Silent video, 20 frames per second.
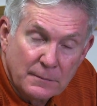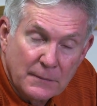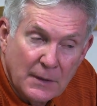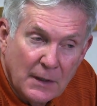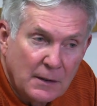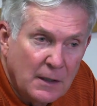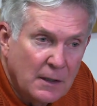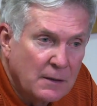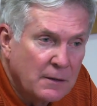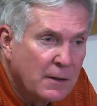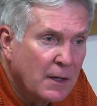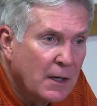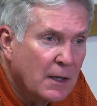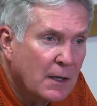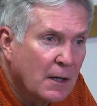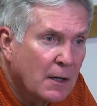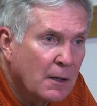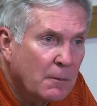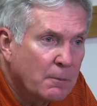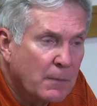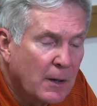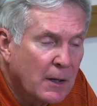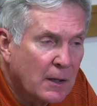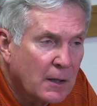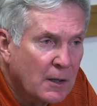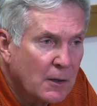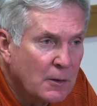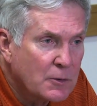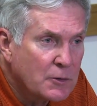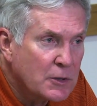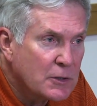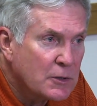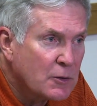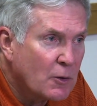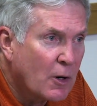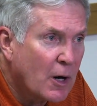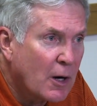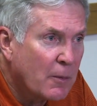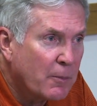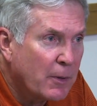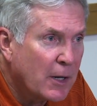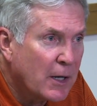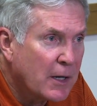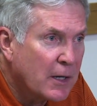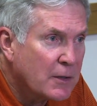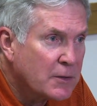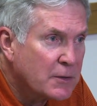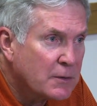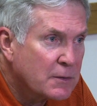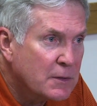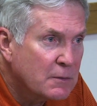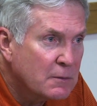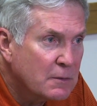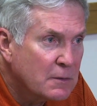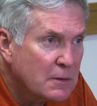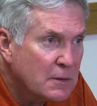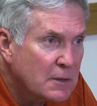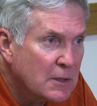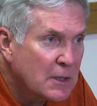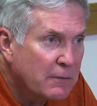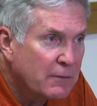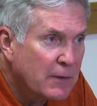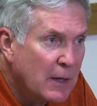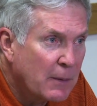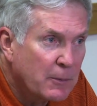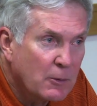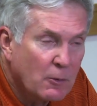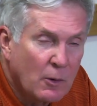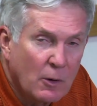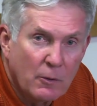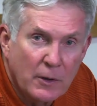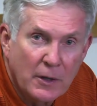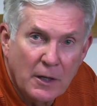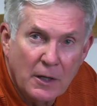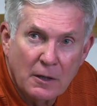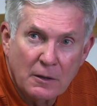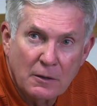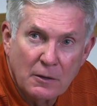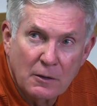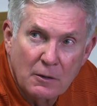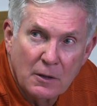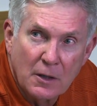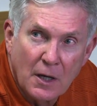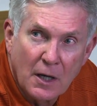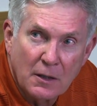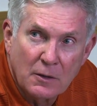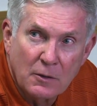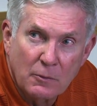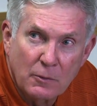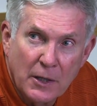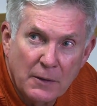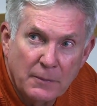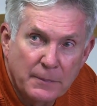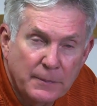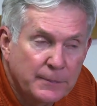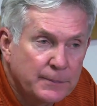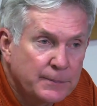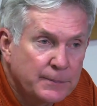I didn't think our, our coaches or our players lived up to what we needed to tonight to win,